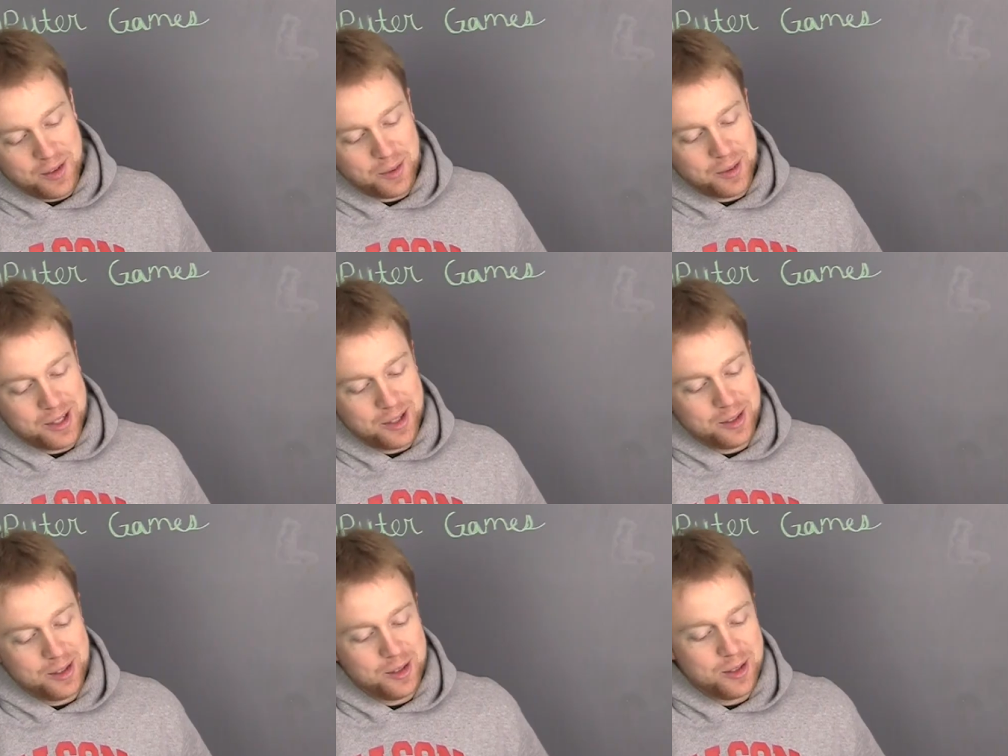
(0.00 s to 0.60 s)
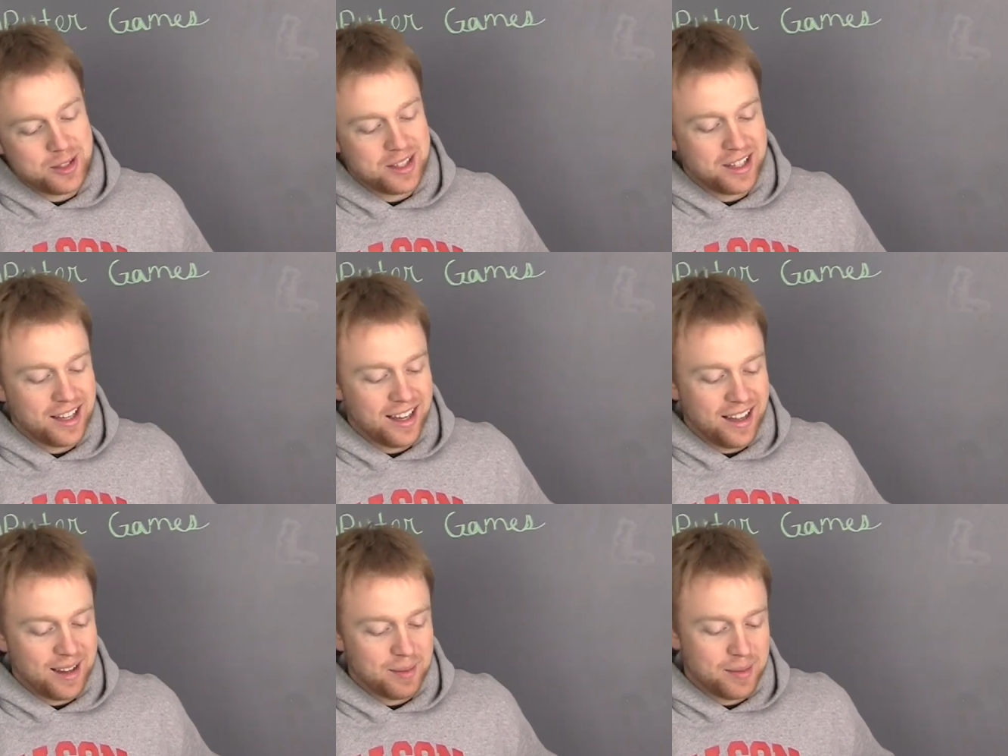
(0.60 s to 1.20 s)
And when you lose the
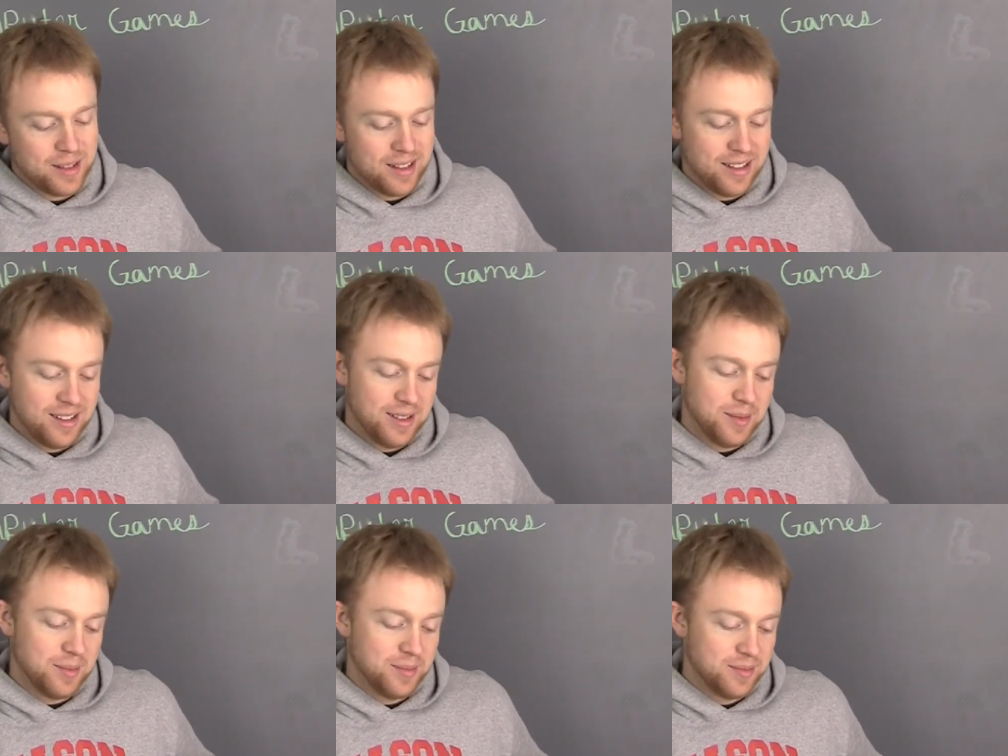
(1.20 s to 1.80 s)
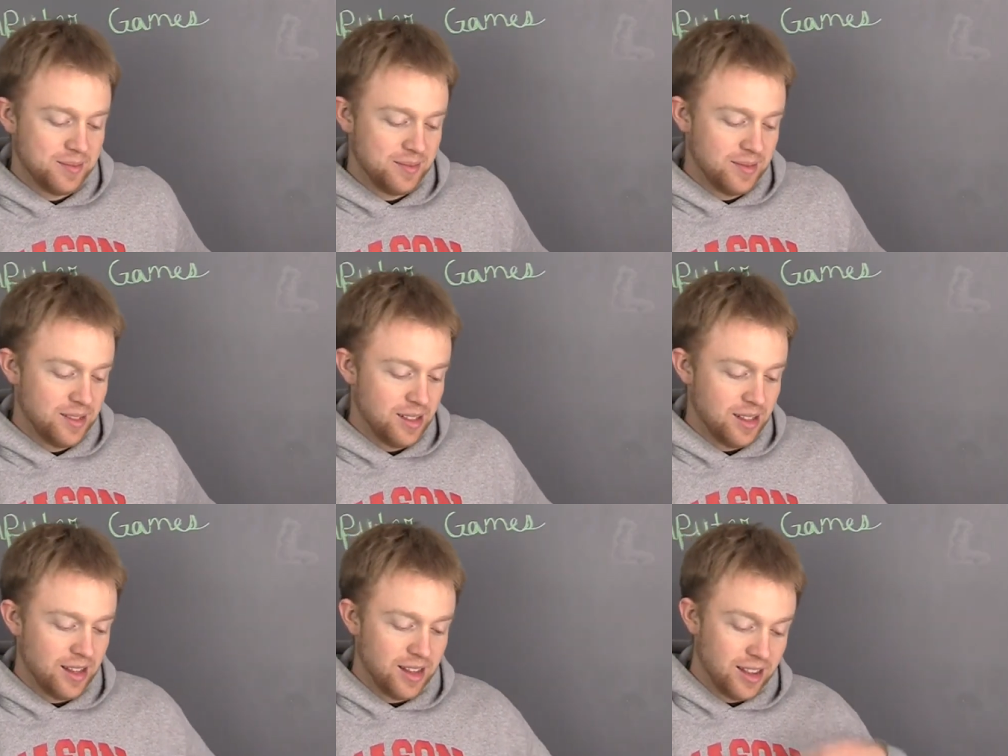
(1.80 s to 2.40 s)
game, um,
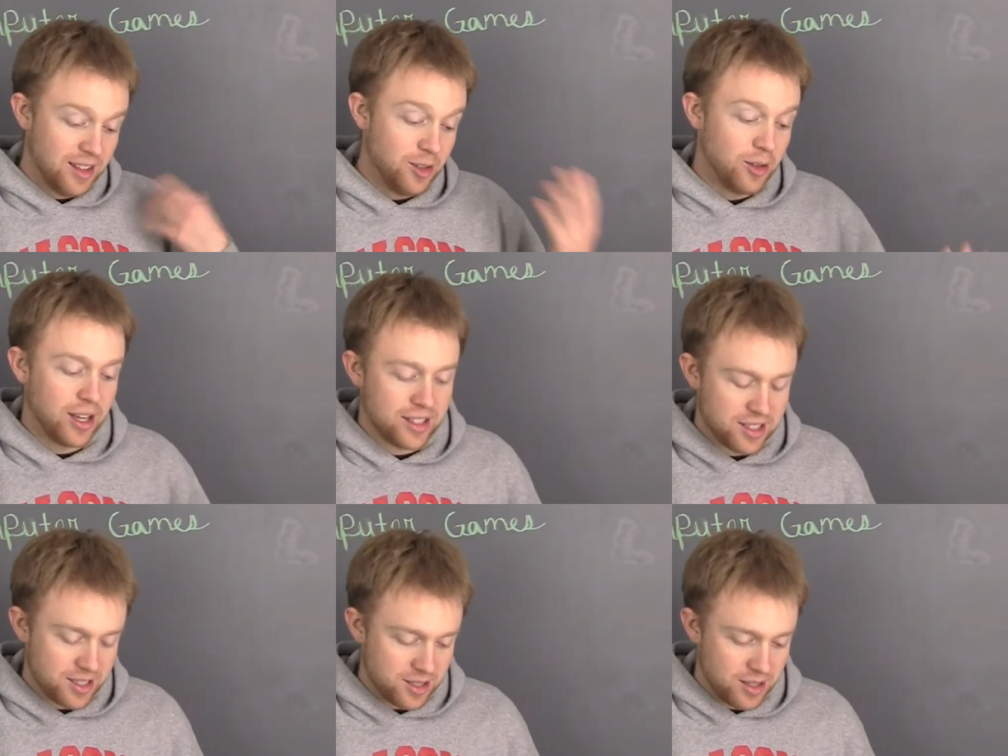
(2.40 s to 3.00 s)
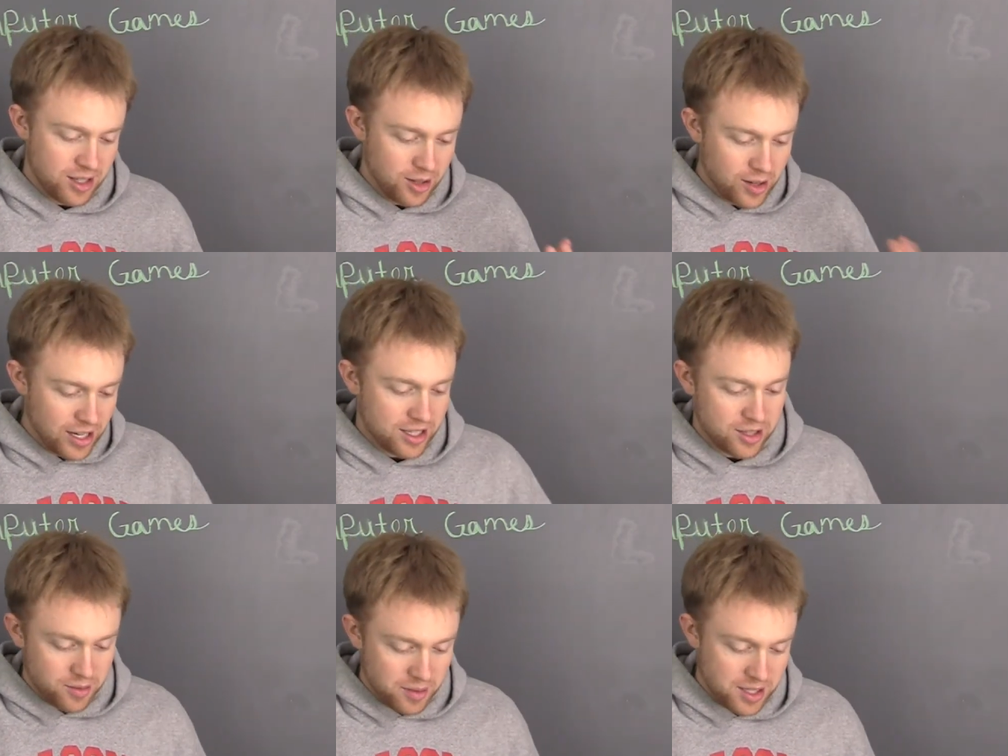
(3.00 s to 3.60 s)
you get to you
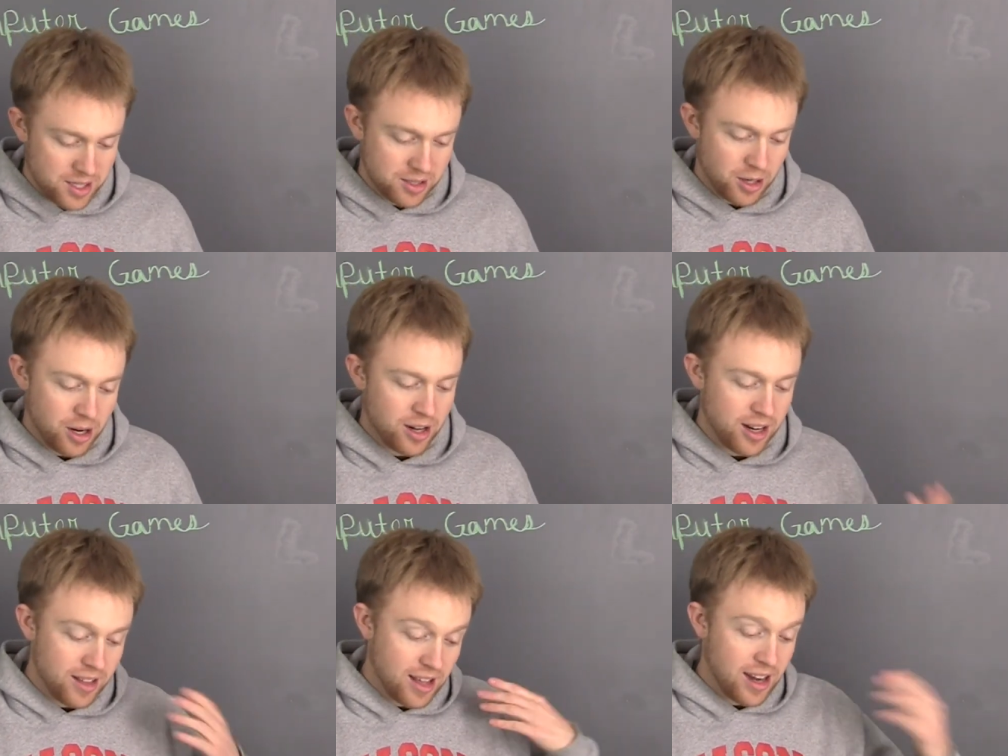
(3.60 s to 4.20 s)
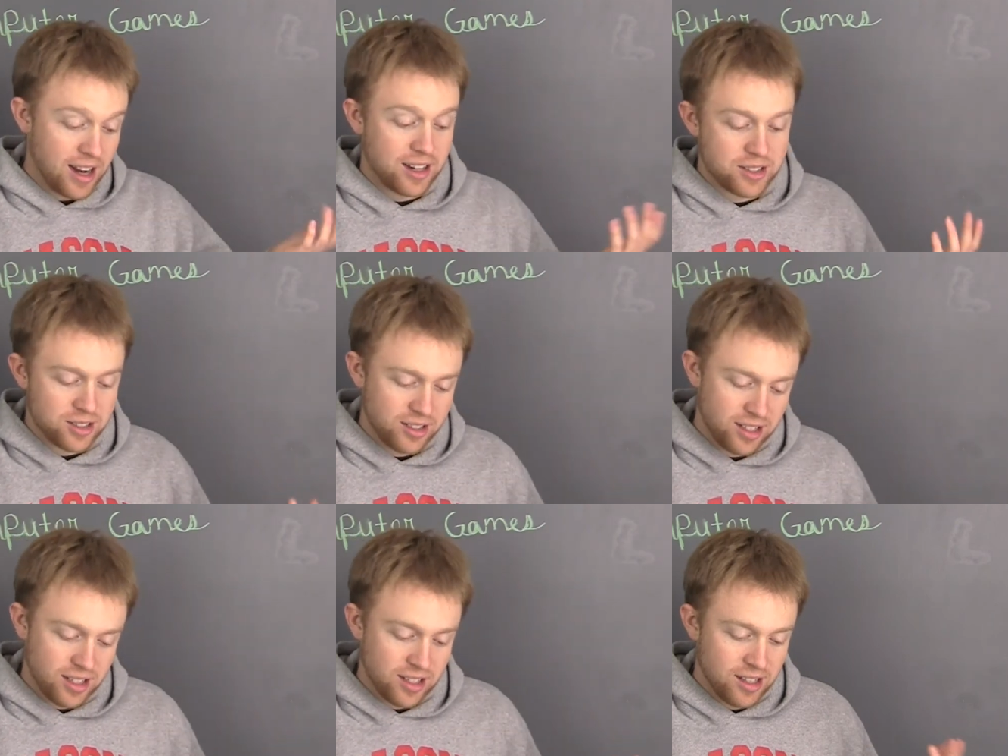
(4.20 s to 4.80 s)
get to restart, and that
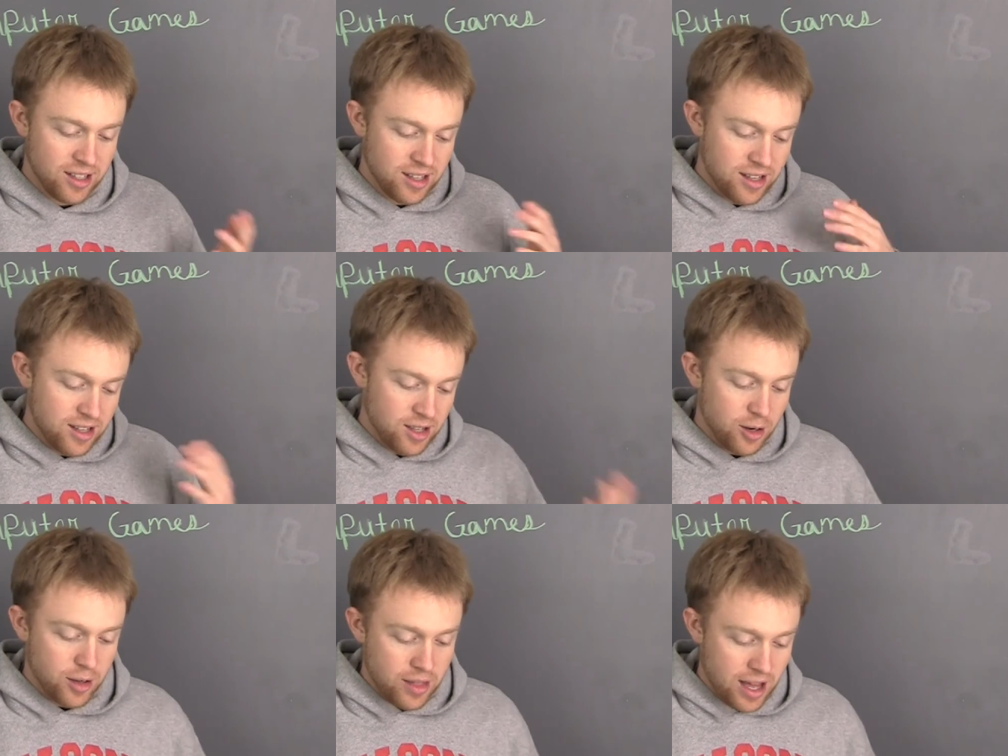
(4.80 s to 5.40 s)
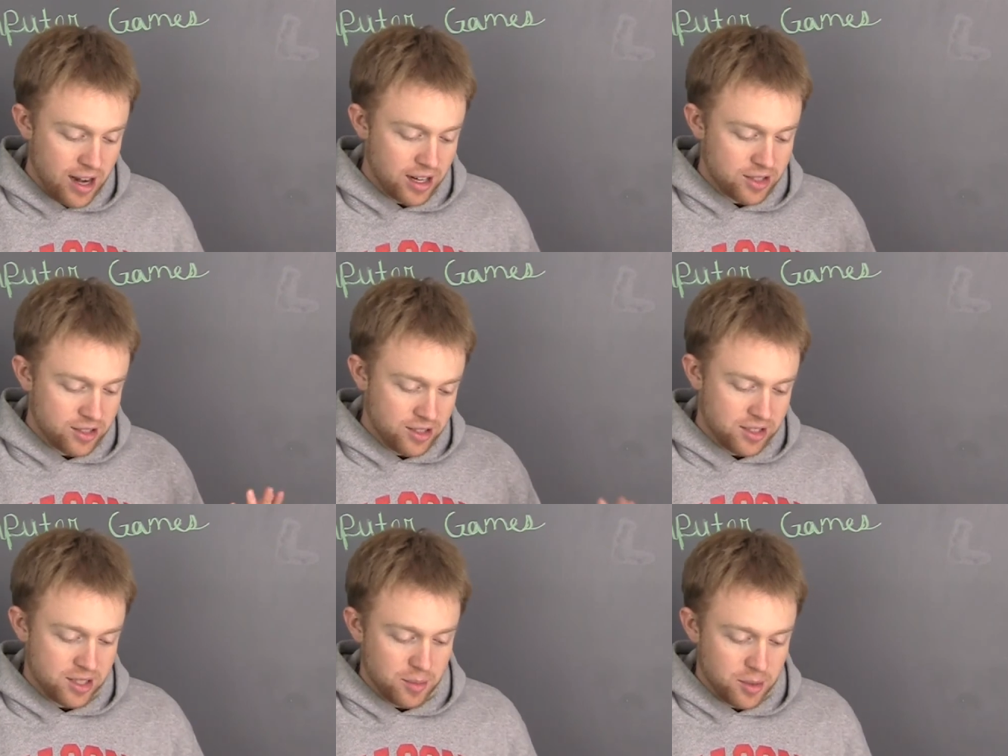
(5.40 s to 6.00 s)
actually you're, that actually
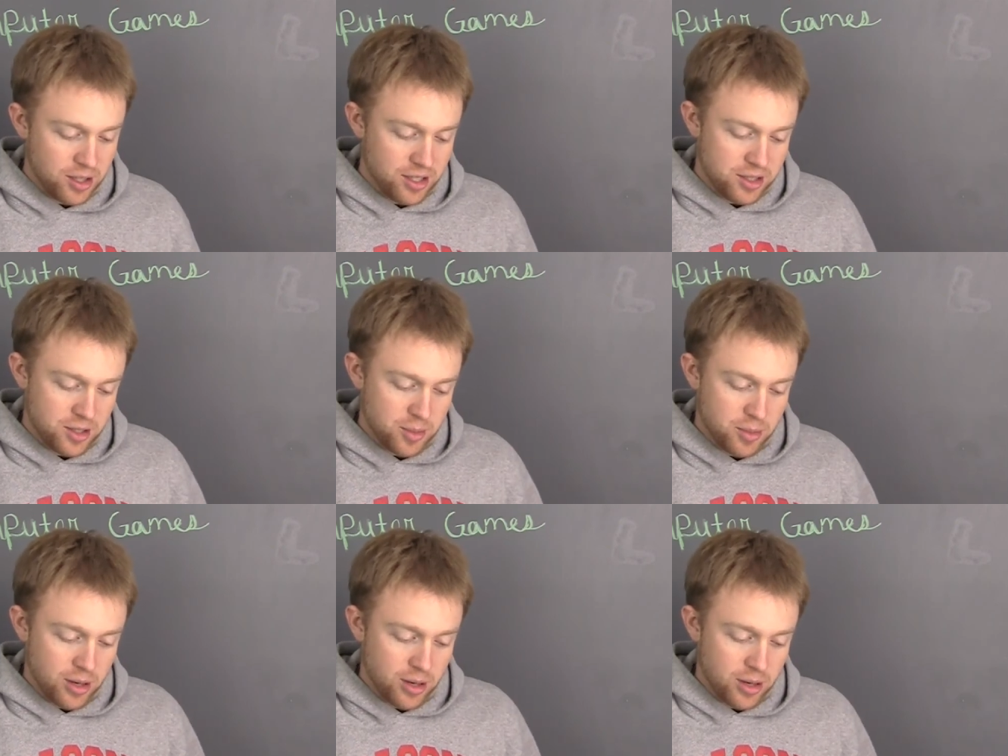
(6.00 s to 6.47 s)
stimulates your